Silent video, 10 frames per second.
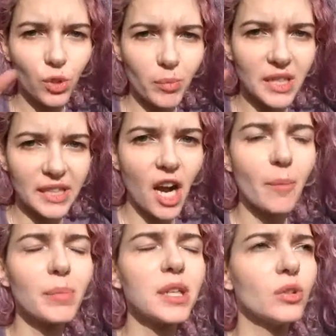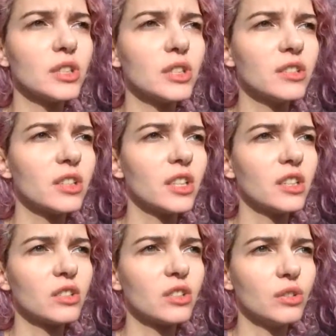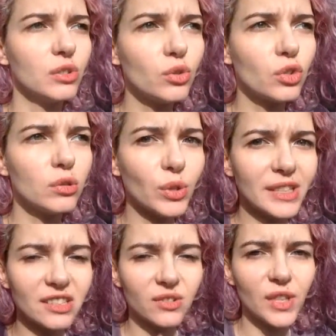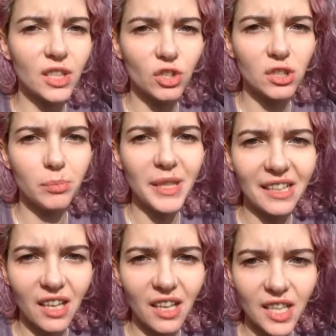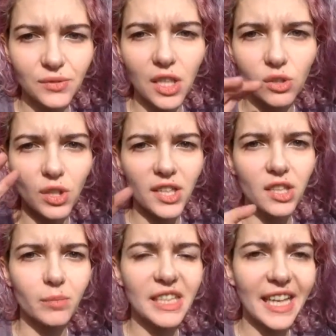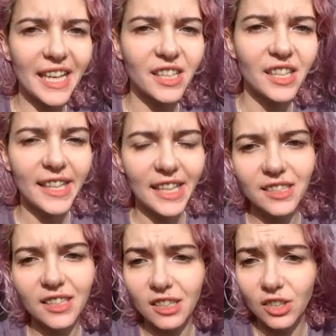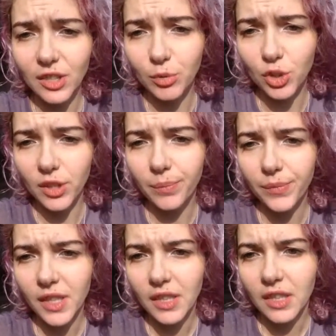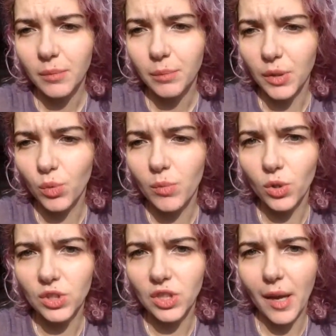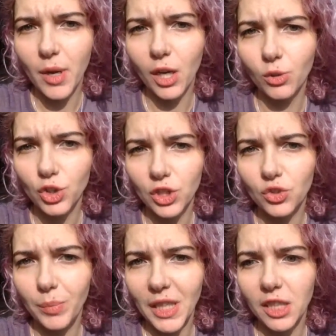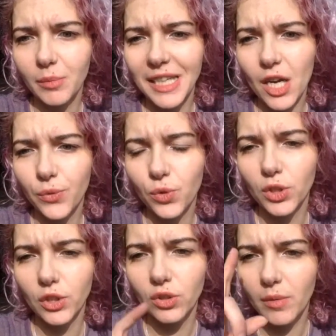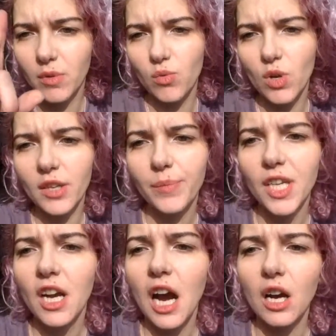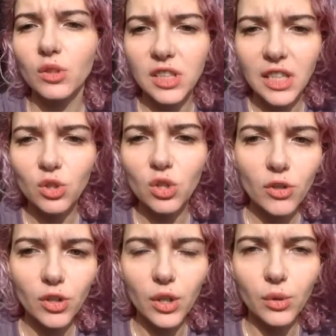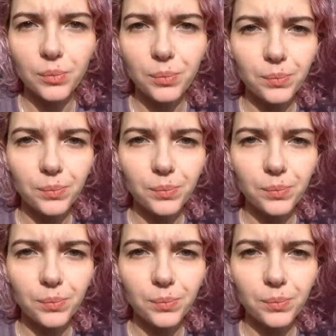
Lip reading: properly uploaded to YouTube, when it finishes being live, I'll write them again in the description. But one more time, I'll just repeat them now for you. Number 1, I'll see you tomorrow.